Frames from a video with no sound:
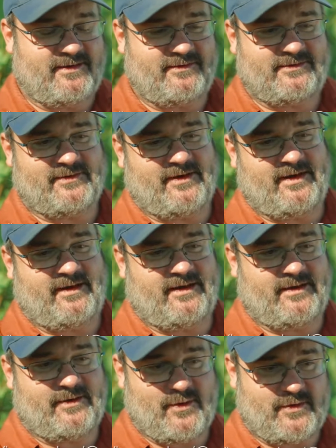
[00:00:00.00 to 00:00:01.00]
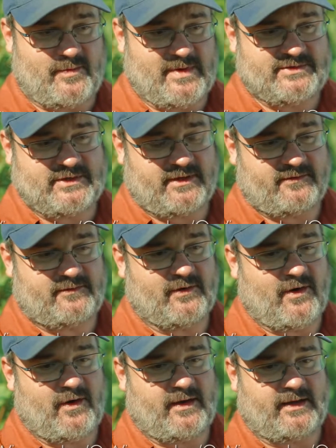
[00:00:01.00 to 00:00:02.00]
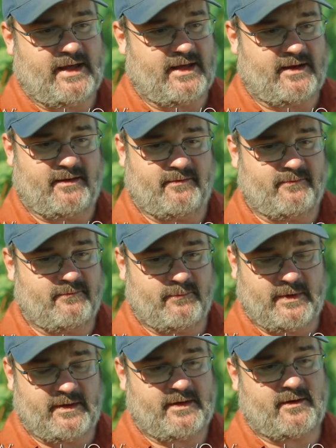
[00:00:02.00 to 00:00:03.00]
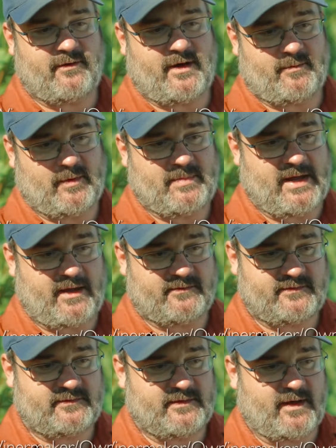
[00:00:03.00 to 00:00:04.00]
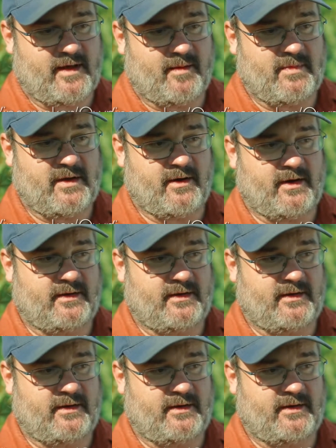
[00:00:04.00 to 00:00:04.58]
industry in northern Michigan is growing at a really incredible pace. Um, there